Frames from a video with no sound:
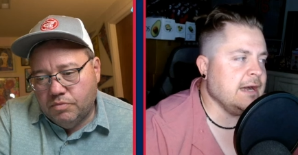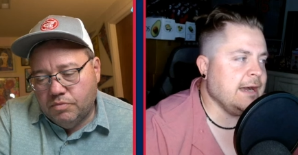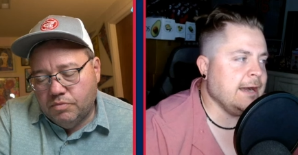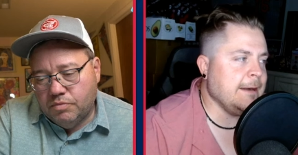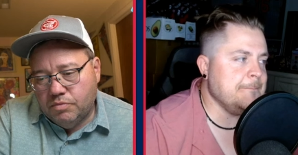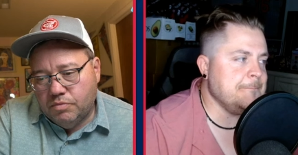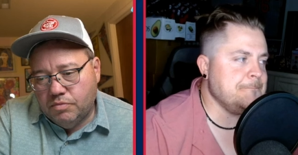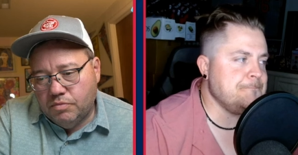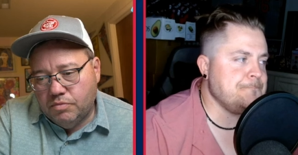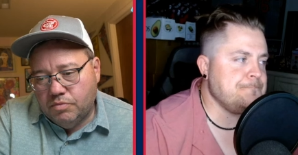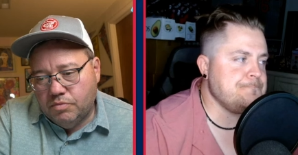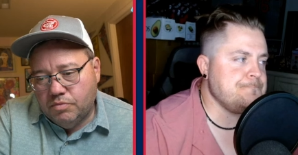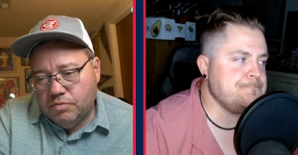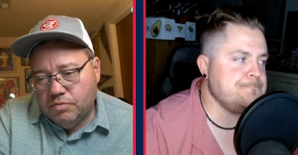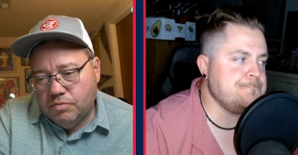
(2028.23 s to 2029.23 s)
Speaker 1: um,
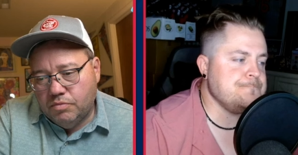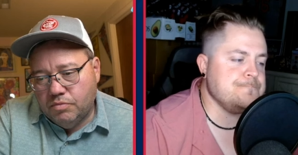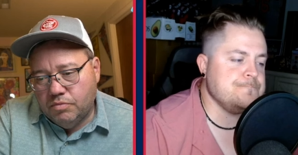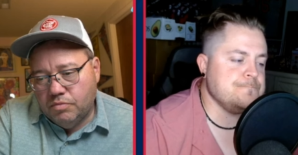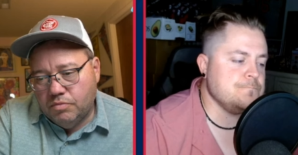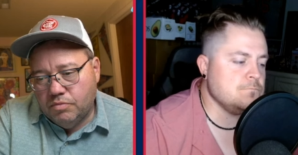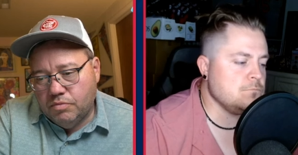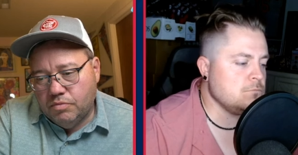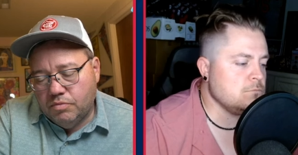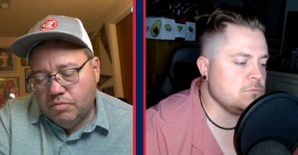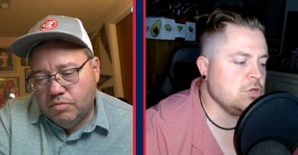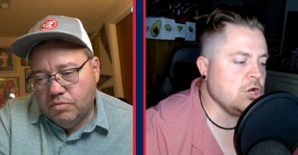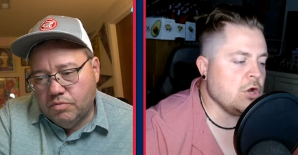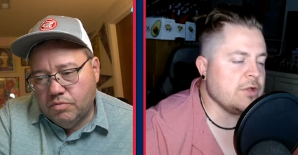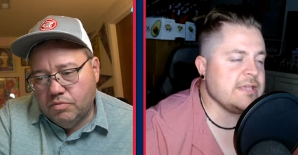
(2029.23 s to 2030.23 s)

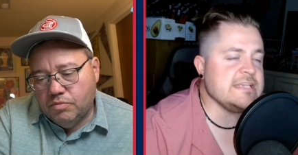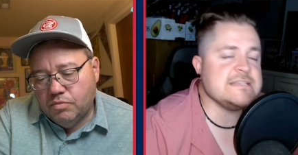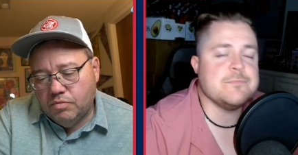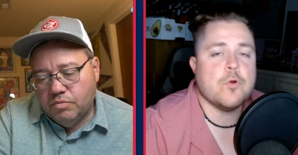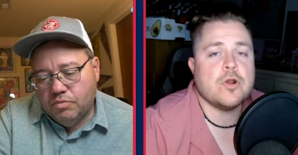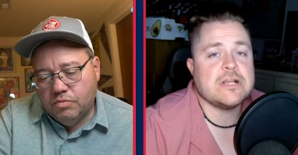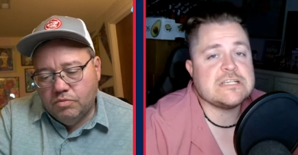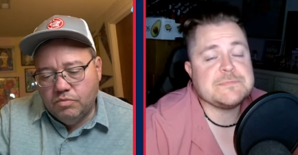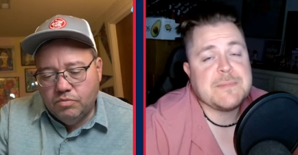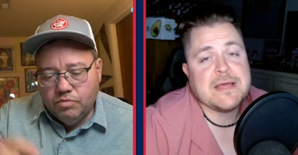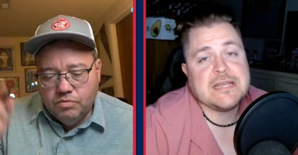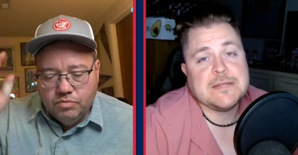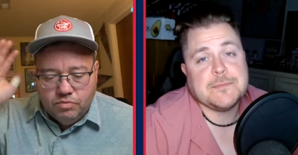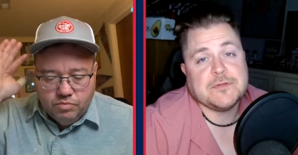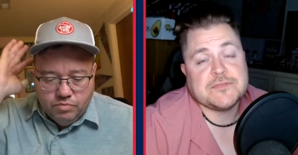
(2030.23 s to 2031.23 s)
you know, he's more
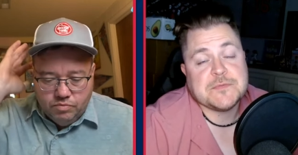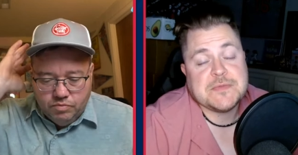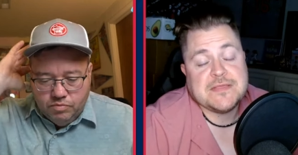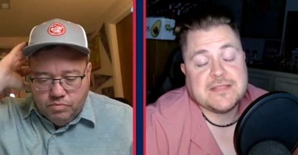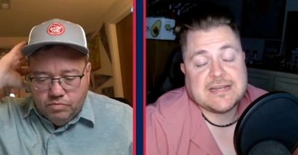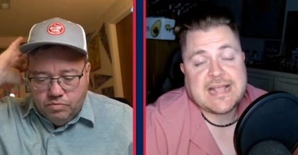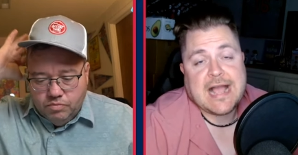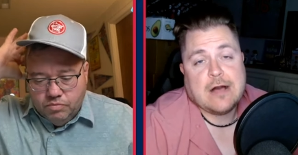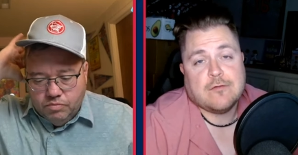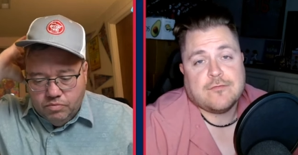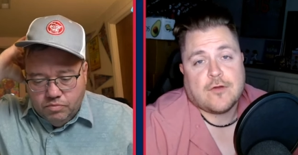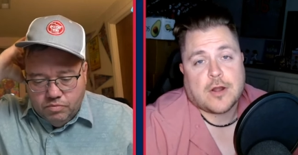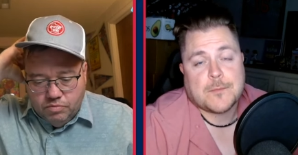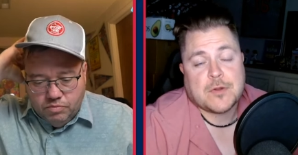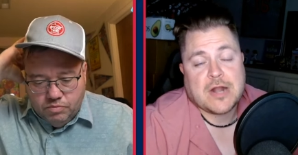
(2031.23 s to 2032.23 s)
expendable to me than Kyle
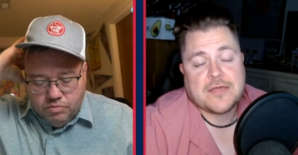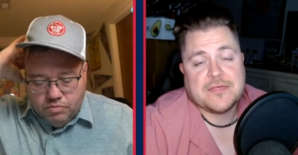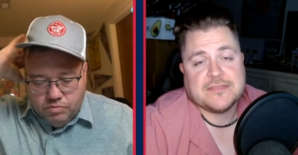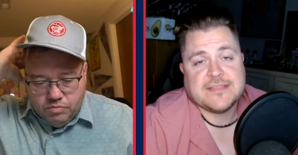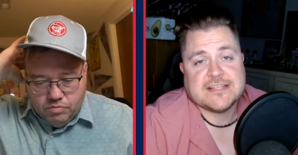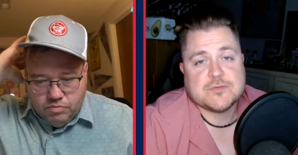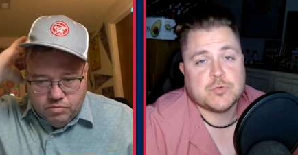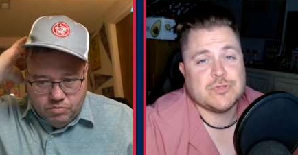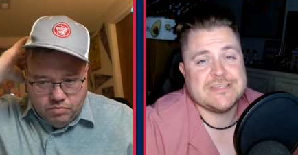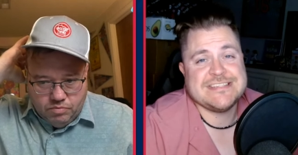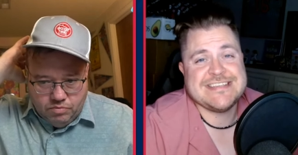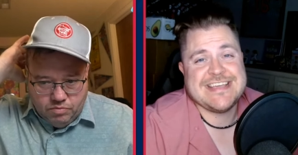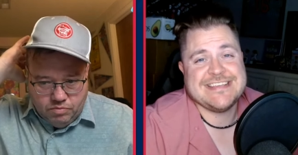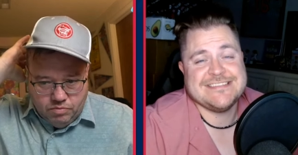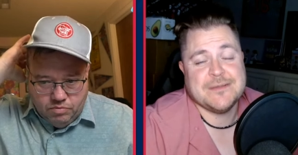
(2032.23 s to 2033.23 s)
Farmer. And I think that's really
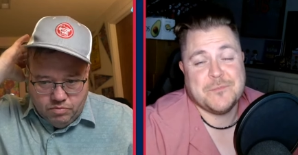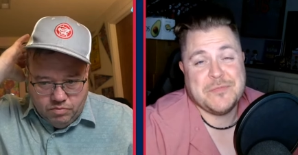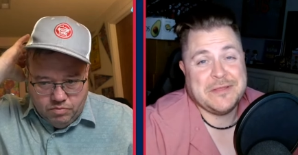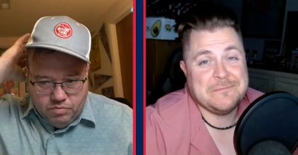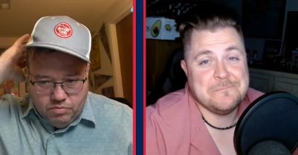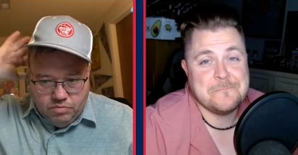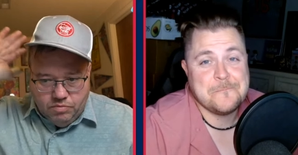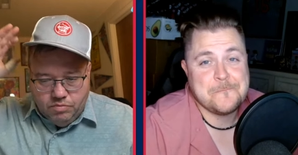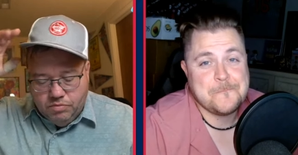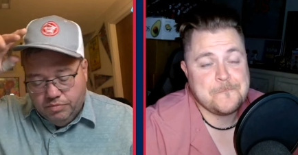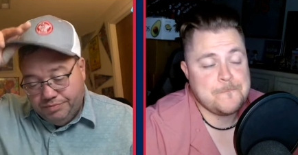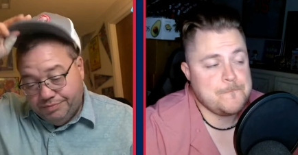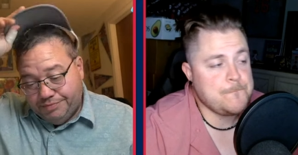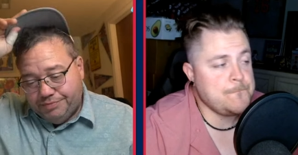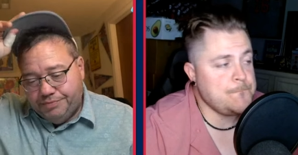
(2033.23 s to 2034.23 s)
saying something.
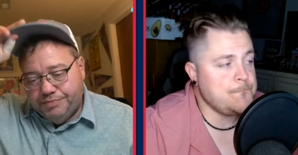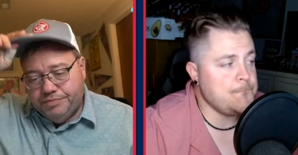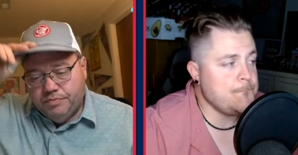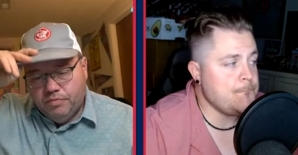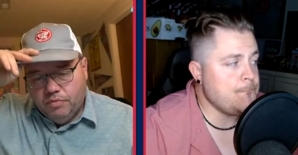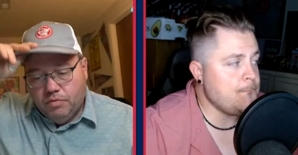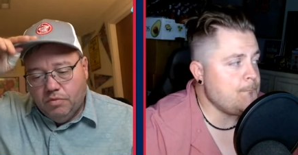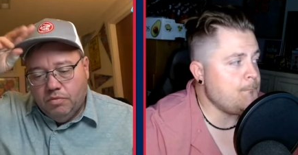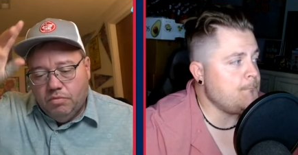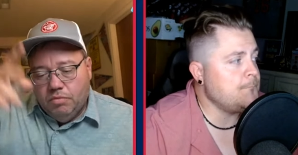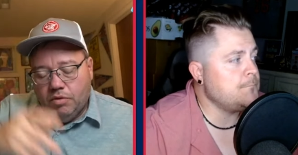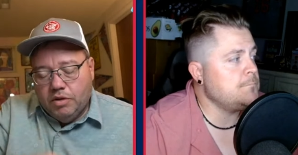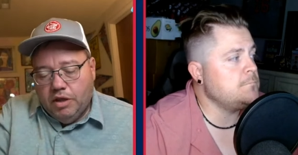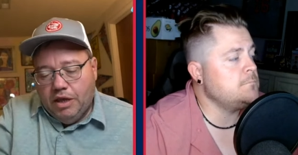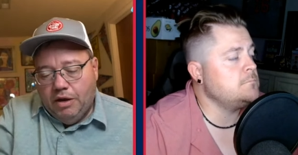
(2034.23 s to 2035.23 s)
Speaker 2: Hmm.
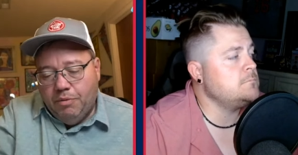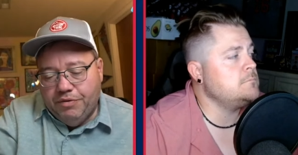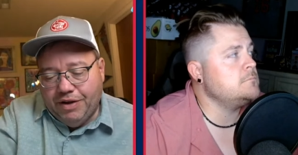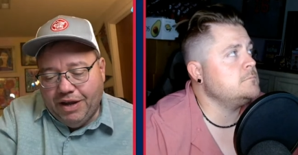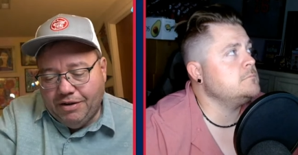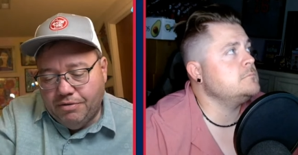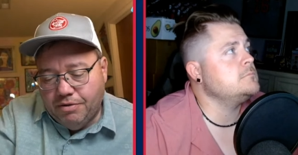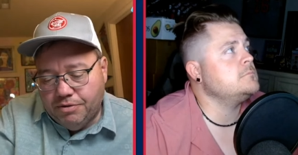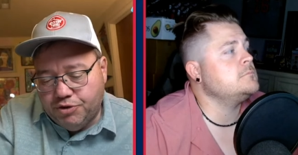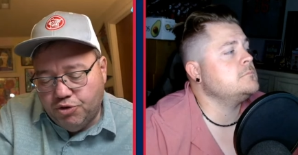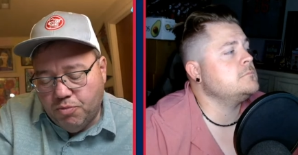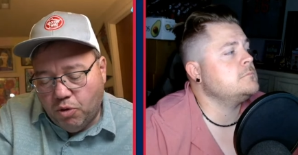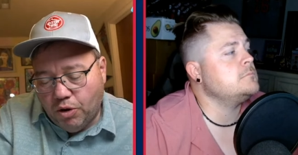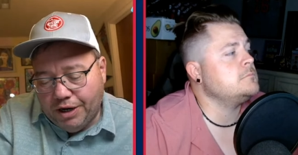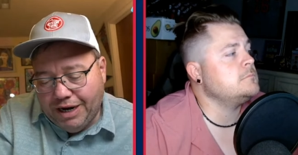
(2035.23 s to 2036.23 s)
And we've got
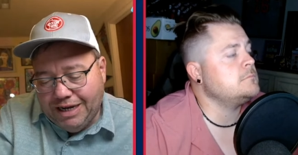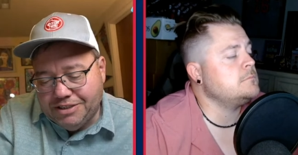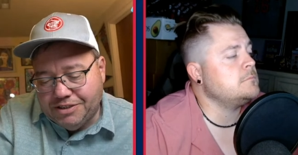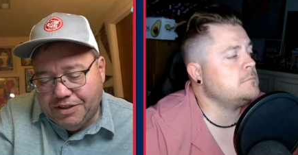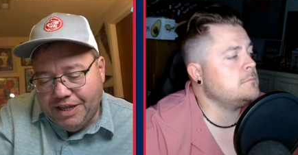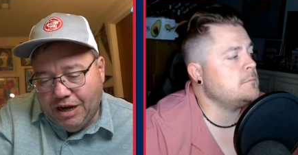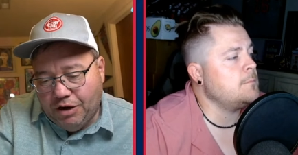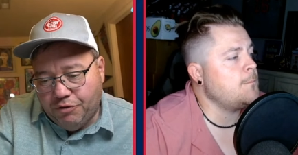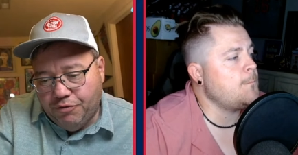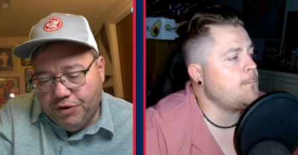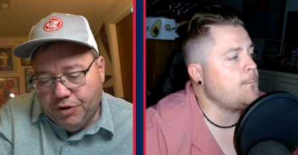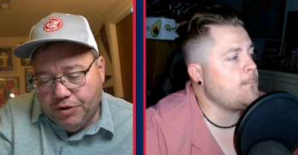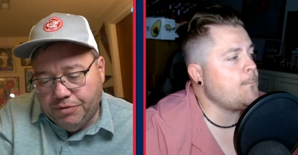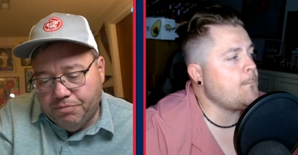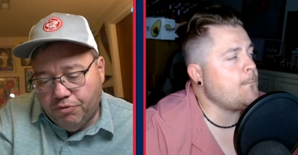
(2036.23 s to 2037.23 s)
two more guys in the
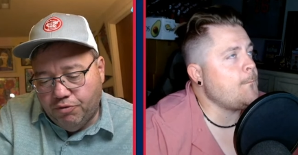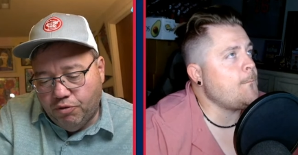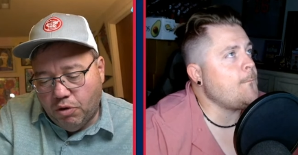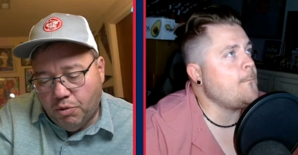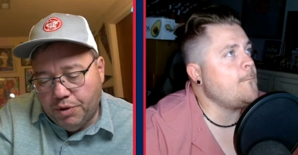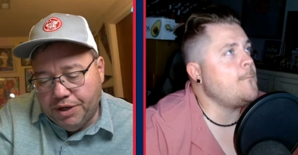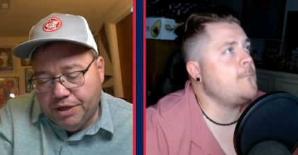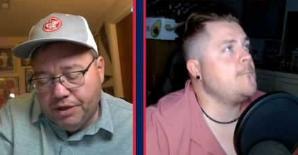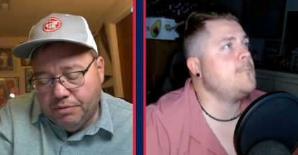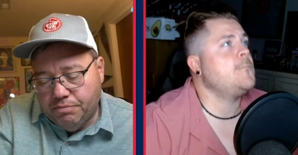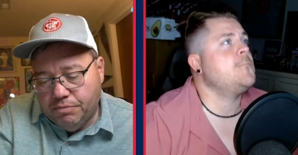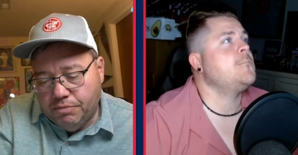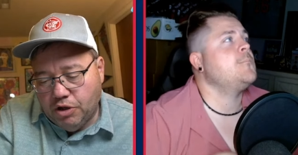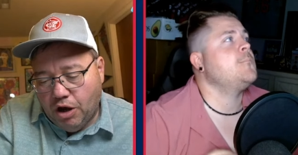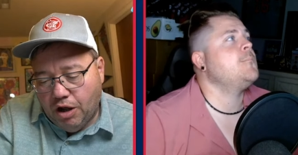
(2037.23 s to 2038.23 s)
outfield before
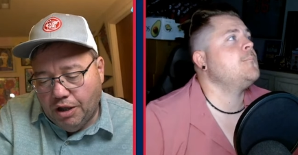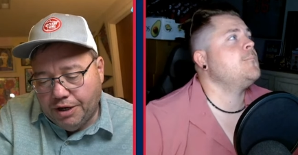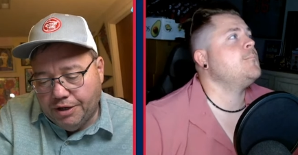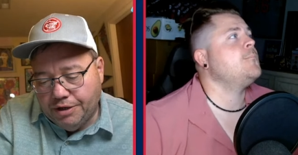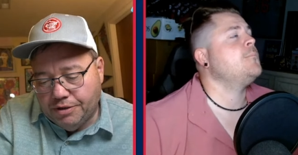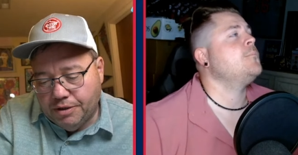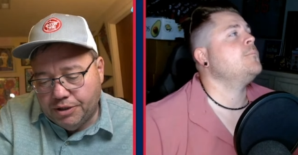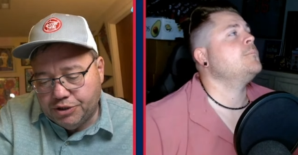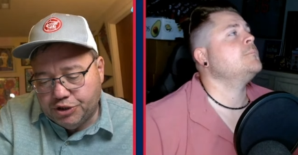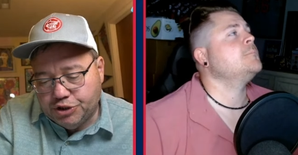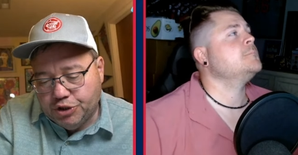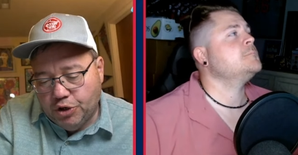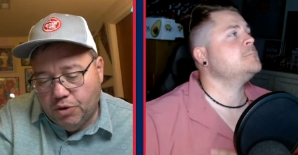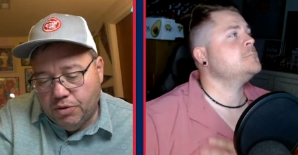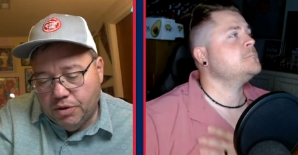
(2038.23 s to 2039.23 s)
we call it a, a
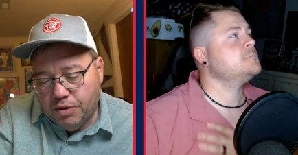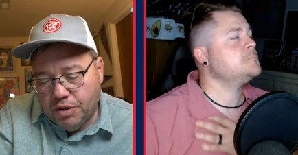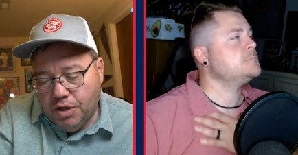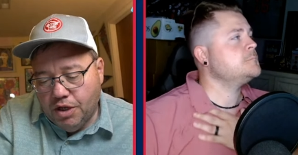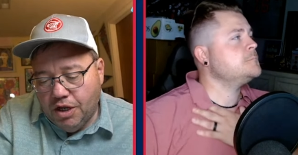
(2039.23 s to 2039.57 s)
show.